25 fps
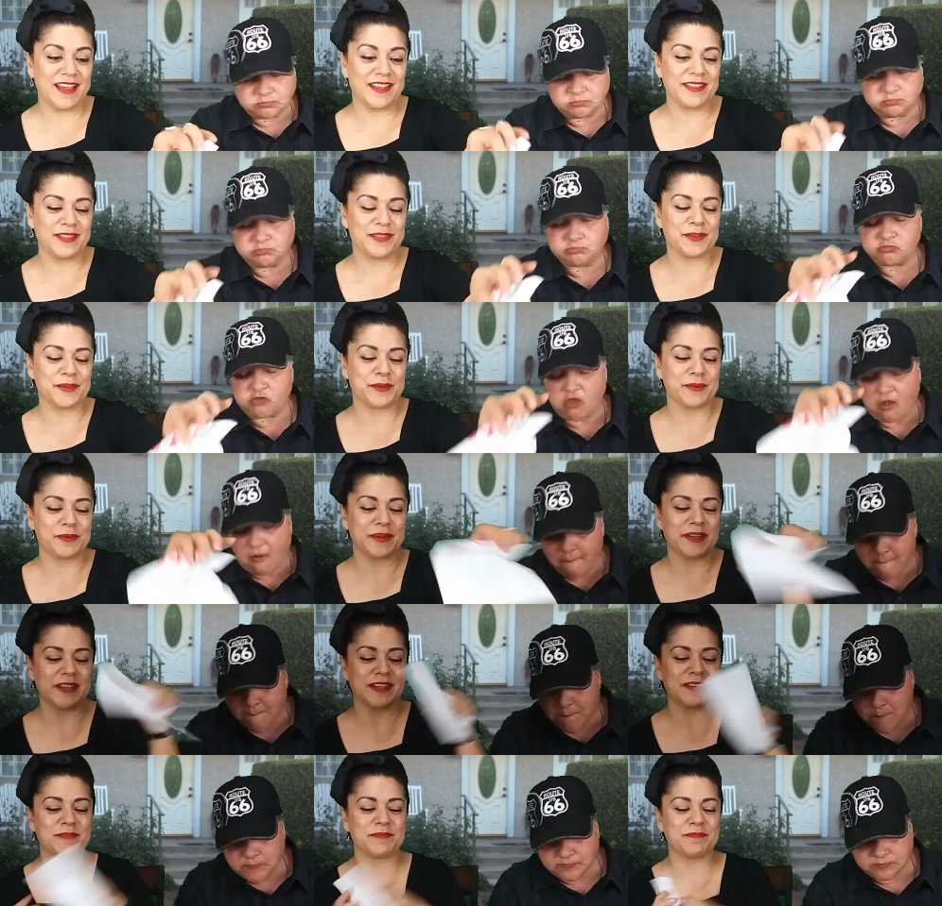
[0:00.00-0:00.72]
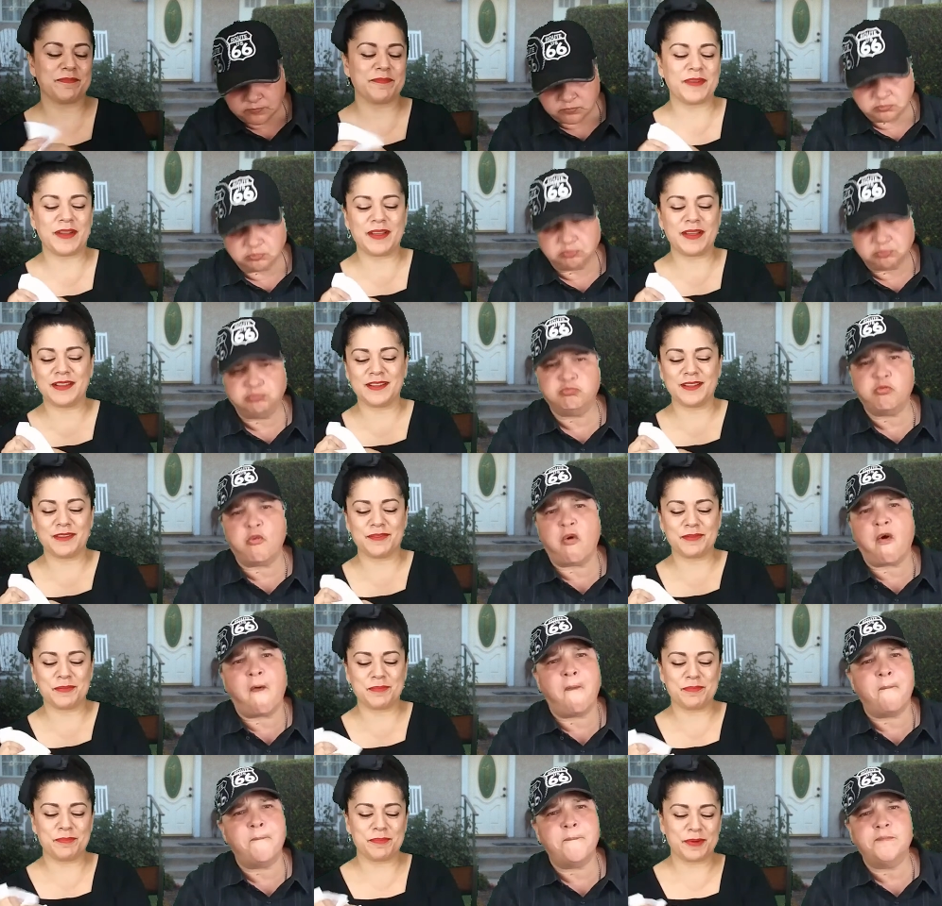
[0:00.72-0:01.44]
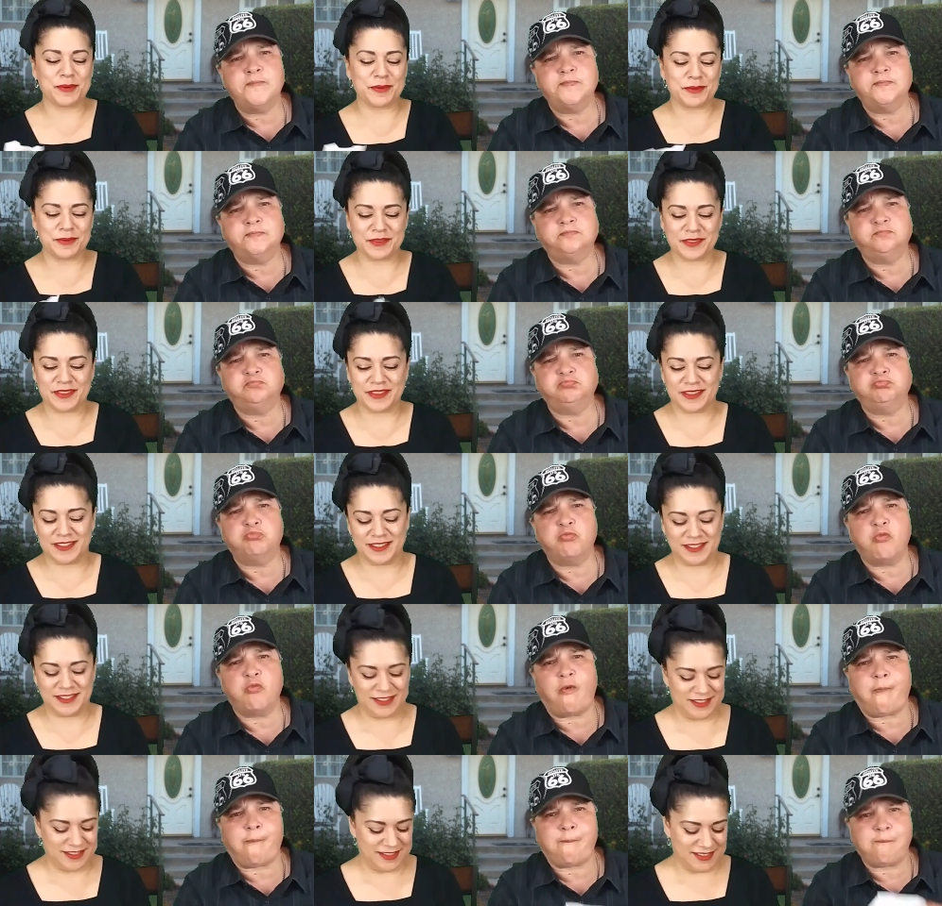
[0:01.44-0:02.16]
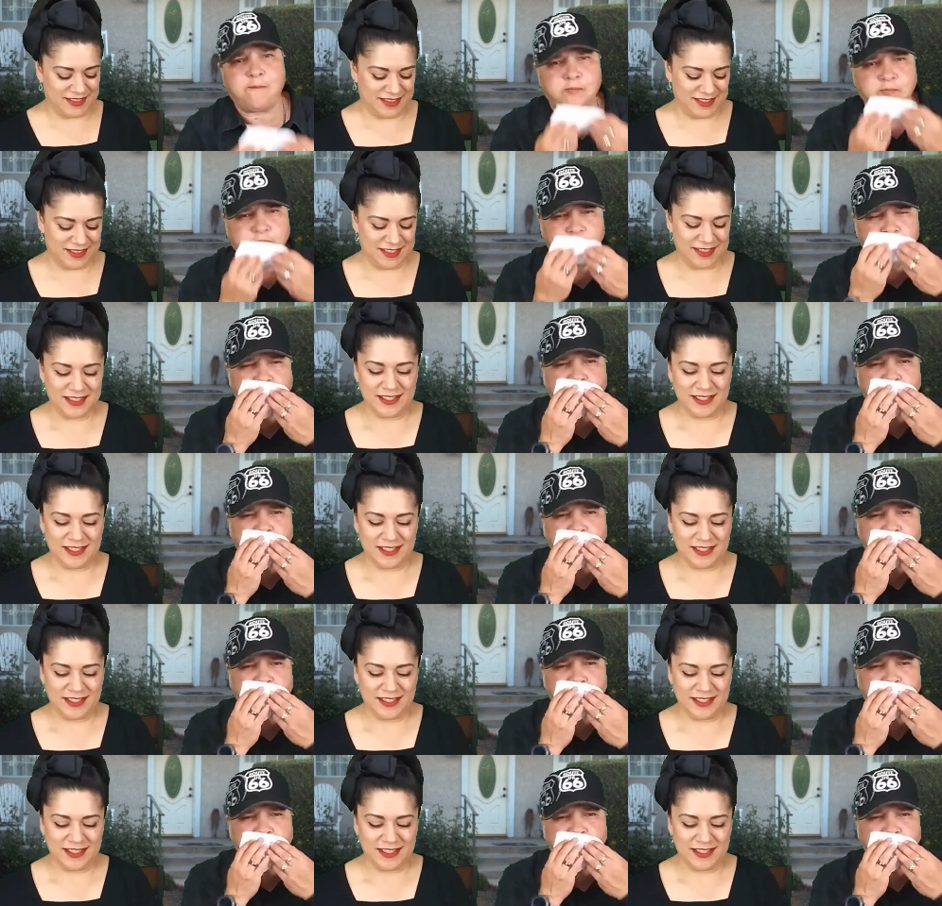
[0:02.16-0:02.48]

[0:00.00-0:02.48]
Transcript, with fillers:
Speaker 1: and the green. Mm. I love both. Mm.